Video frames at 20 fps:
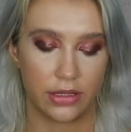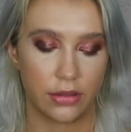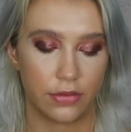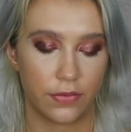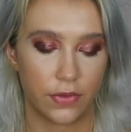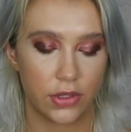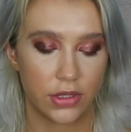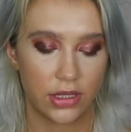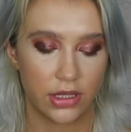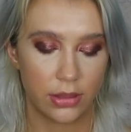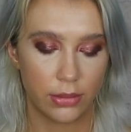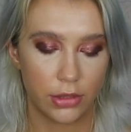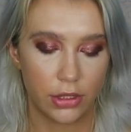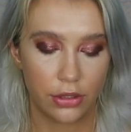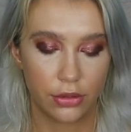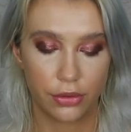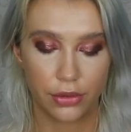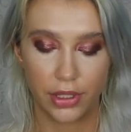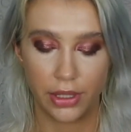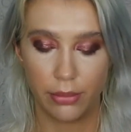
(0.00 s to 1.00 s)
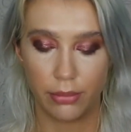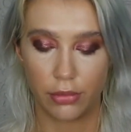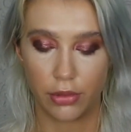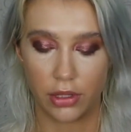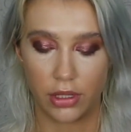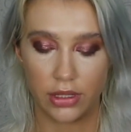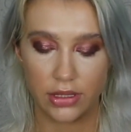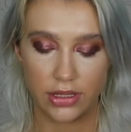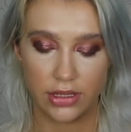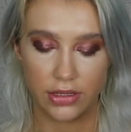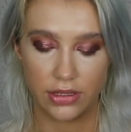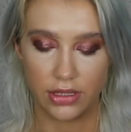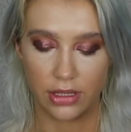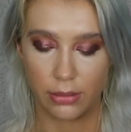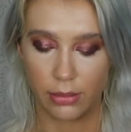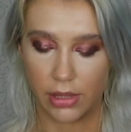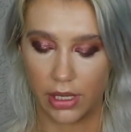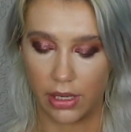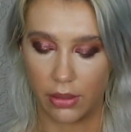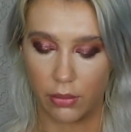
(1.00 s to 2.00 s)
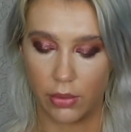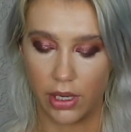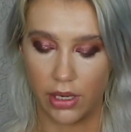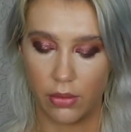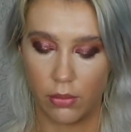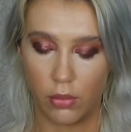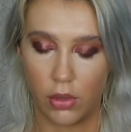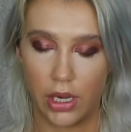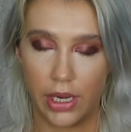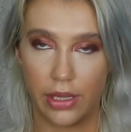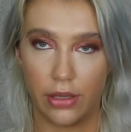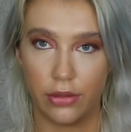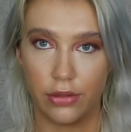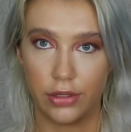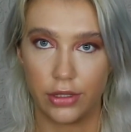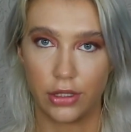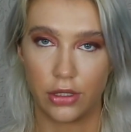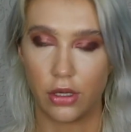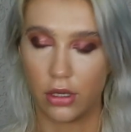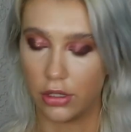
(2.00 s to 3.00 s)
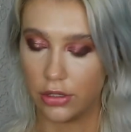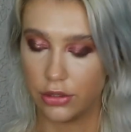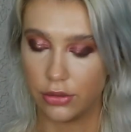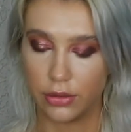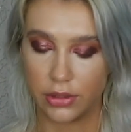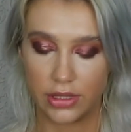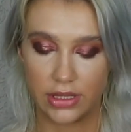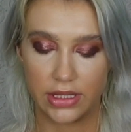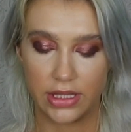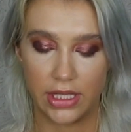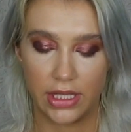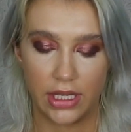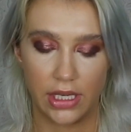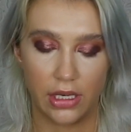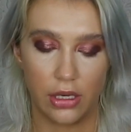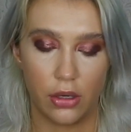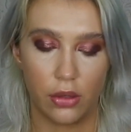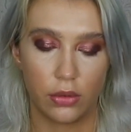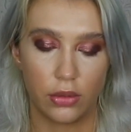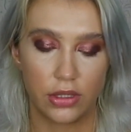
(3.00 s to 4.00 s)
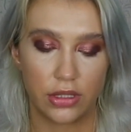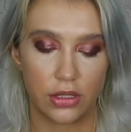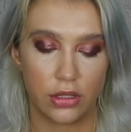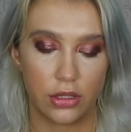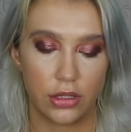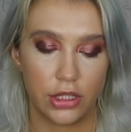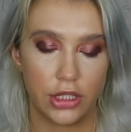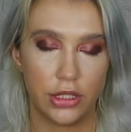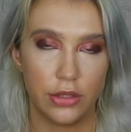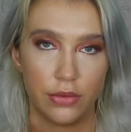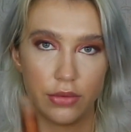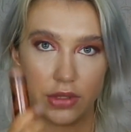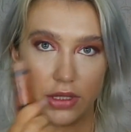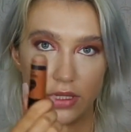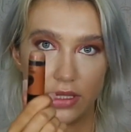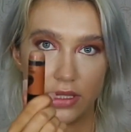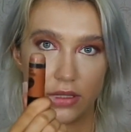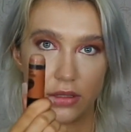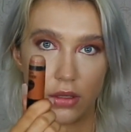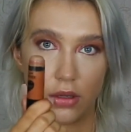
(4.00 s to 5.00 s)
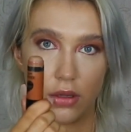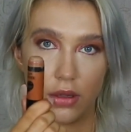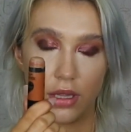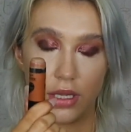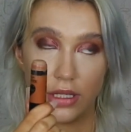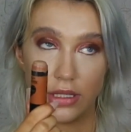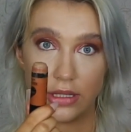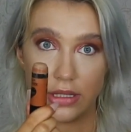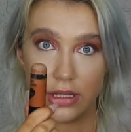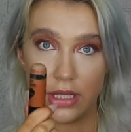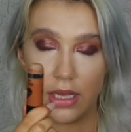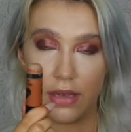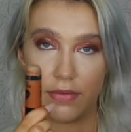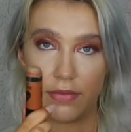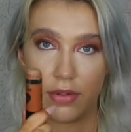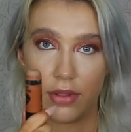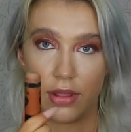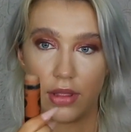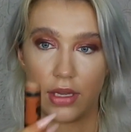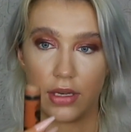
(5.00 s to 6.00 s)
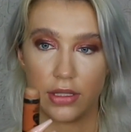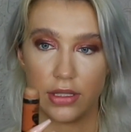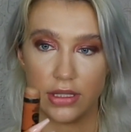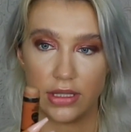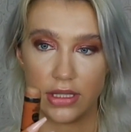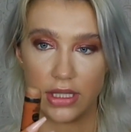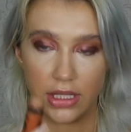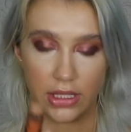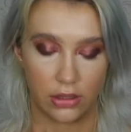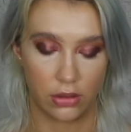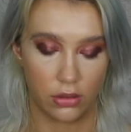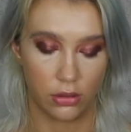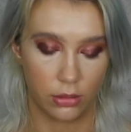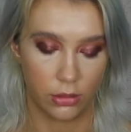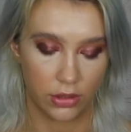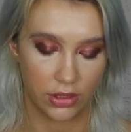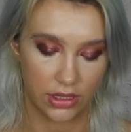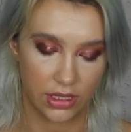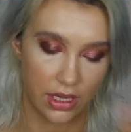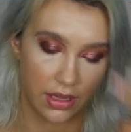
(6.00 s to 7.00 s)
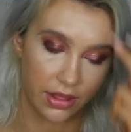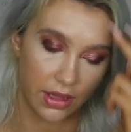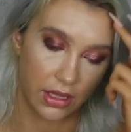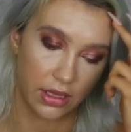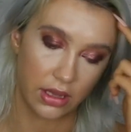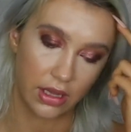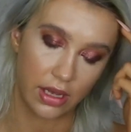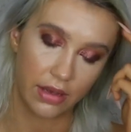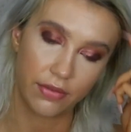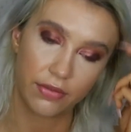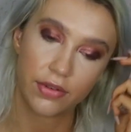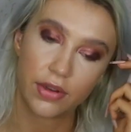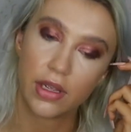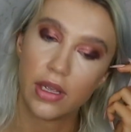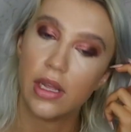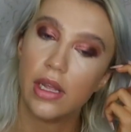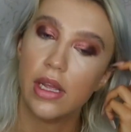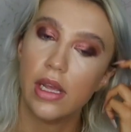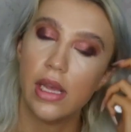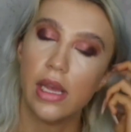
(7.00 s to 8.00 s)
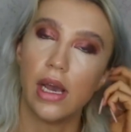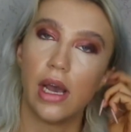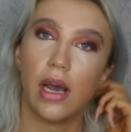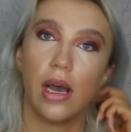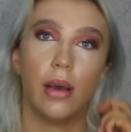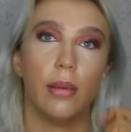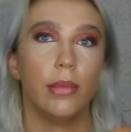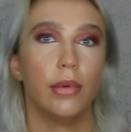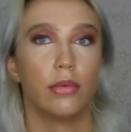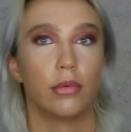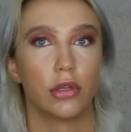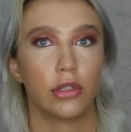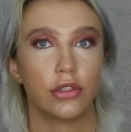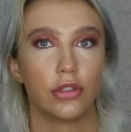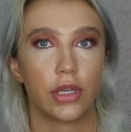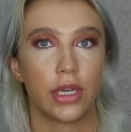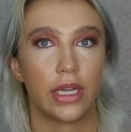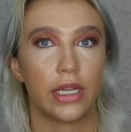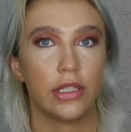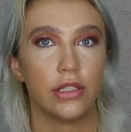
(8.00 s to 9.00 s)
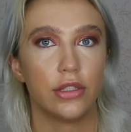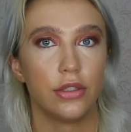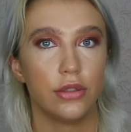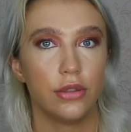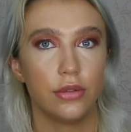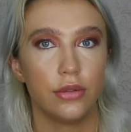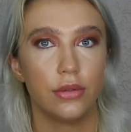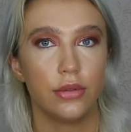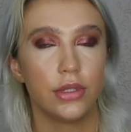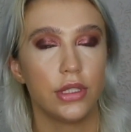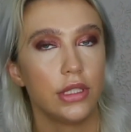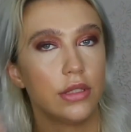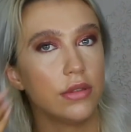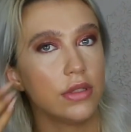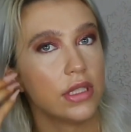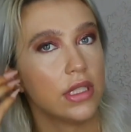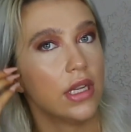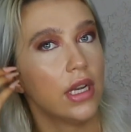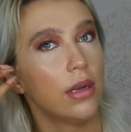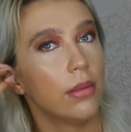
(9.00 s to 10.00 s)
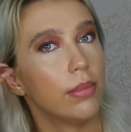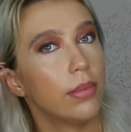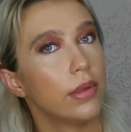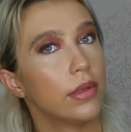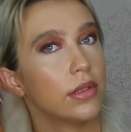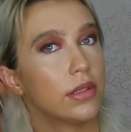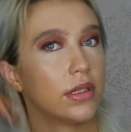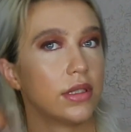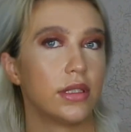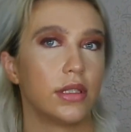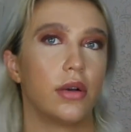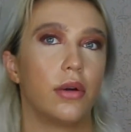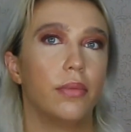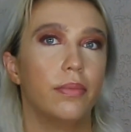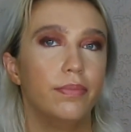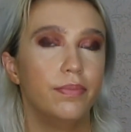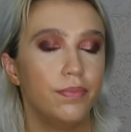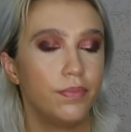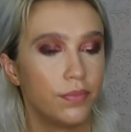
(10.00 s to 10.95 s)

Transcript: so first I'm going to cream bronze using my Wet n Wild contour stick in Oaks on You. This is all that is left. There is like almost nothing left, and we're trying to use it up, so.